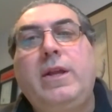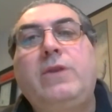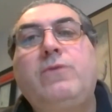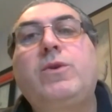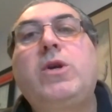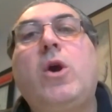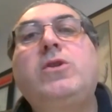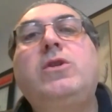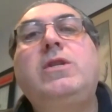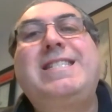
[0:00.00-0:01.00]
regards to
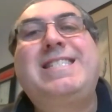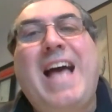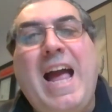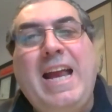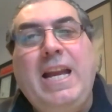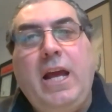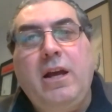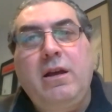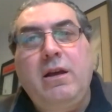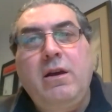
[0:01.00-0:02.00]
designing
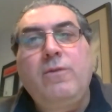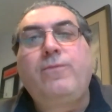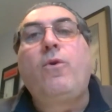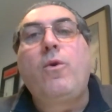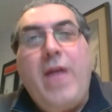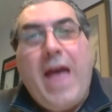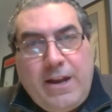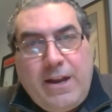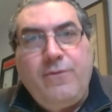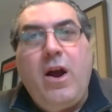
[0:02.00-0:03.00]
for that
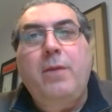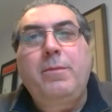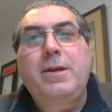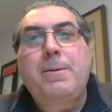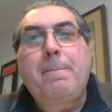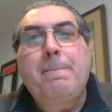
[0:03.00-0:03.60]
environment.